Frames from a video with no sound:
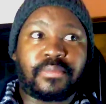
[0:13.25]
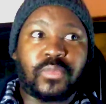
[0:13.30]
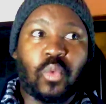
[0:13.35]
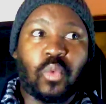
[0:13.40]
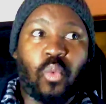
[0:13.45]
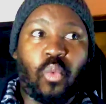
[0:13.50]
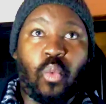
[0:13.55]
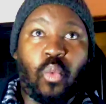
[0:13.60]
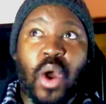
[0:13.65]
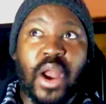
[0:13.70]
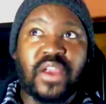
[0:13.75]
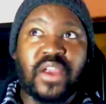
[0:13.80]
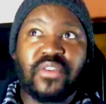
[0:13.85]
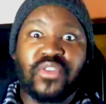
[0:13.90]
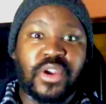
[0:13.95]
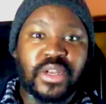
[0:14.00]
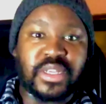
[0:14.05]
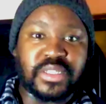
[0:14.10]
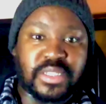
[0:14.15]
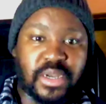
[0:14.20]

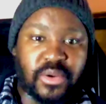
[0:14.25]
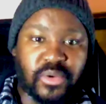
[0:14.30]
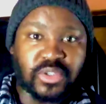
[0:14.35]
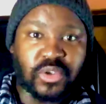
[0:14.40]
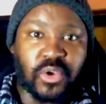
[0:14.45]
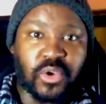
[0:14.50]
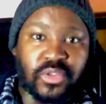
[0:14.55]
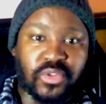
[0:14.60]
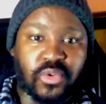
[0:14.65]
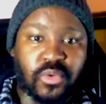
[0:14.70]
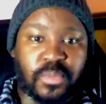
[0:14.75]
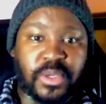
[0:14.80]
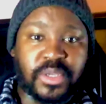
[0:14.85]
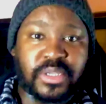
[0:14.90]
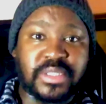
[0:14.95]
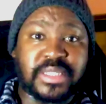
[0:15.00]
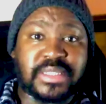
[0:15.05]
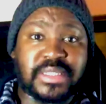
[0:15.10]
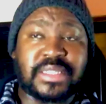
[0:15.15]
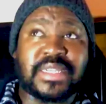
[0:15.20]
whatever it is that I was going through,
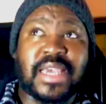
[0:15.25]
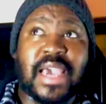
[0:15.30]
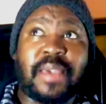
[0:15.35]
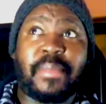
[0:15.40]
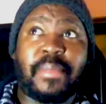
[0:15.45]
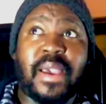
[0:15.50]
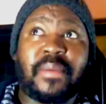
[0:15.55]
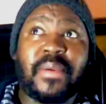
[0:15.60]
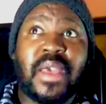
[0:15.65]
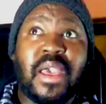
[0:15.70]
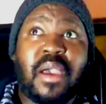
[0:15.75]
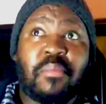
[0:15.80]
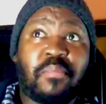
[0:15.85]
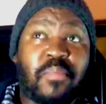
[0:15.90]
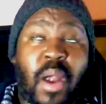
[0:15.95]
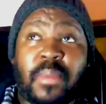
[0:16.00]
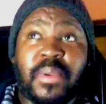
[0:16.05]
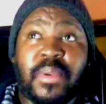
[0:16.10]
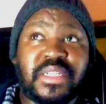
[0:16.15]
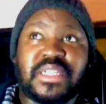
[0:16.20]
because at the time I
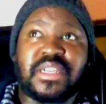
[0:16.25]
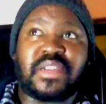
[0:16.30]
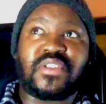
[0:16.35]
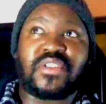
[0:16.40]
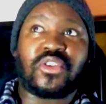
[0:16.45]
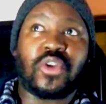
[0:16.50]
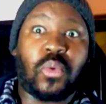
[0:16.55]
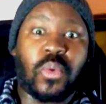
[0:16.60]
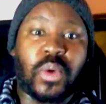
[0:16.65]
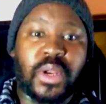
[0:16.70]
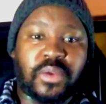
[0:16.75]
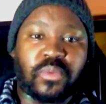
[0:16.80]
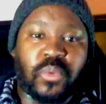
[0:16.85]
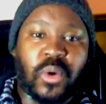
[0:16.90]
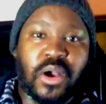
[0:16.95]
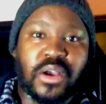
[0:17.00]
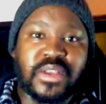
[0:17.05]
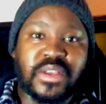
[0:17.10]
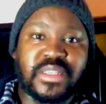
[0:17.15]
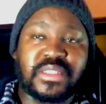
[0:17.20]
probably didn't even know what it
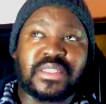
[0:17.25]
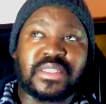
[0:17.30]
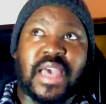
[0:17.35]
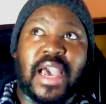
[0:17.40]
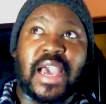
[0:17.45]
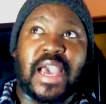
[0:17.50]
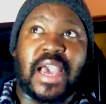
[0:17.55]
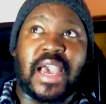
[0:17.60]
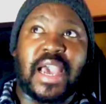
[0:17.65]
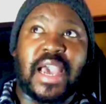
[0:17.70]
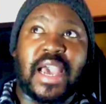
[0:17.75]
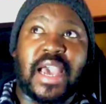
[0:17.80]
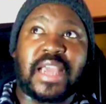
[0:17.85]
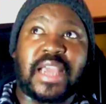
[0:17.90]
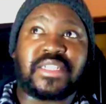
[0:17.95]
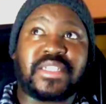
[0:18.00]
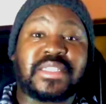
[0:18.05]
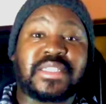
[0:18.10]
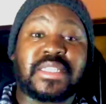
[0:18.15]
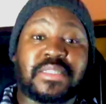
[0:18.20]
was. I
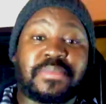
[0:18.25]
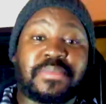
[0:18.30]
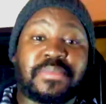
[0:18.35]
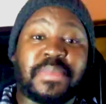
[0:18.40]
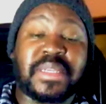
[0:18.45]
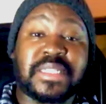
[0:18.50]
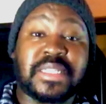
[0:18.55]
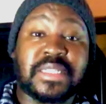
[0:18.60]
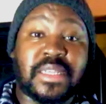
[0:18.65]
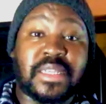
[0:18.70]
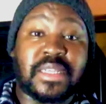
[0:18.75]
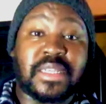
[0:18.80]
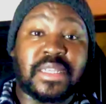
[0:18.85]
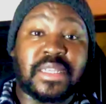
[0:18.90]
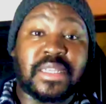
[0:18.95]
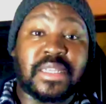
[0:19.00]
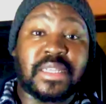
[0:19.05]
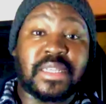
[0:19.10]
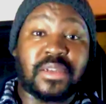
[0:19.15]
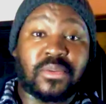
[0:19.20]
just suspected that it
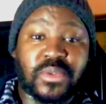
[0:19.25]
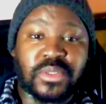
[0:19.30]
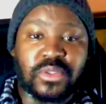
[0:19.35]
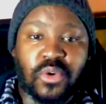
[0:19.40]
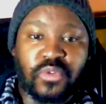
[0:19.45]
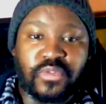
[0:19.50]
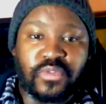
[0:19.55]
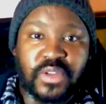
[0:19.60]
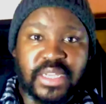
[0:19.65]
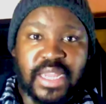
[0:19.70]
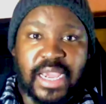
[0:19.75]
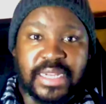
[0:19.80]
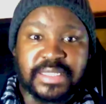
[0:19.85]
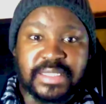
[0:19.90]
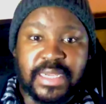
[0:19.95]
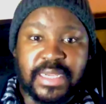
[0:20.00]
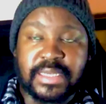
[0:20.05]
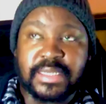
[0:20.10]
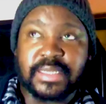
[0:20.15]
was COVID-19.